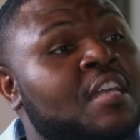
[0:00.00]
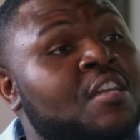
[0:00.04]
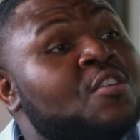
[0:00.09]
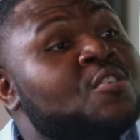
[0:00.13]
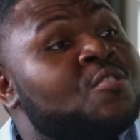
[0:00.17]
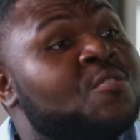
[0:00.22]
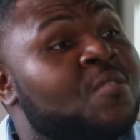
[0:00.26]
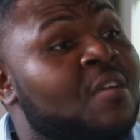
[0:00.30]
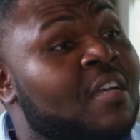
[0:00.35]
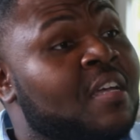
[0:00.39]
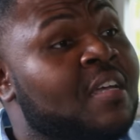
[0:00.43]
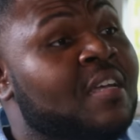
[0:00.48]

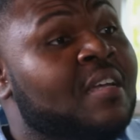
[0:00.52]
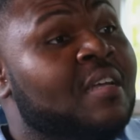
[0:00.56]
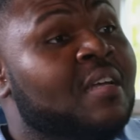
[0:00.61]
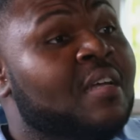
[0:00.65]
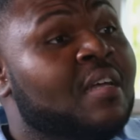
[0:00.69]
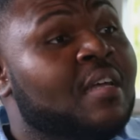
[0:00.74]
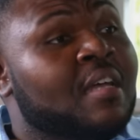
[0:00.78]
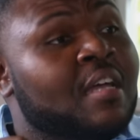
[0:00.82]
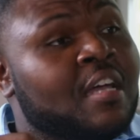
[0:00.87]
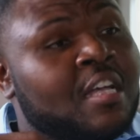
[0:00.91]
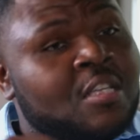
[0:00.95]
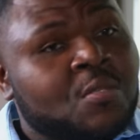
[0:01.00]
industry
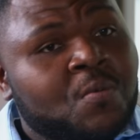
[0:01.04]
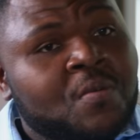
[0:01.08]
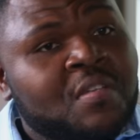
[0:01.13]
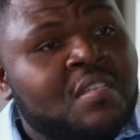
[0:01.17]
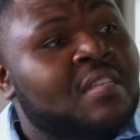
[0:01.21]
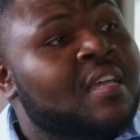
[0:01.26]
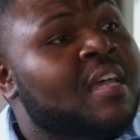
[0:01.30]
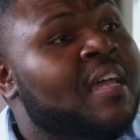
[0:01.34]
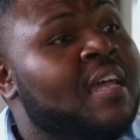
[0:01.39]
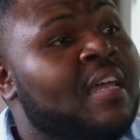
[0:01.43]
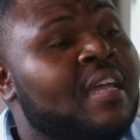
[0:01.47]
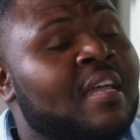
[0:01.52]
as we mm-hmm.
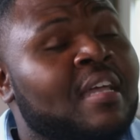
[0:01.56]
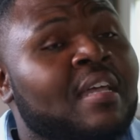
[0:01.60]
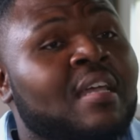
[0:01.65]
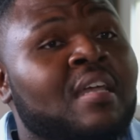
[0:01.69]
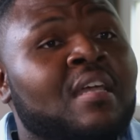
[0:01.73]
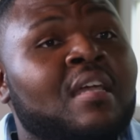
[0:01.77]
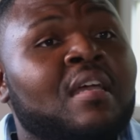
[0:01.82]
say,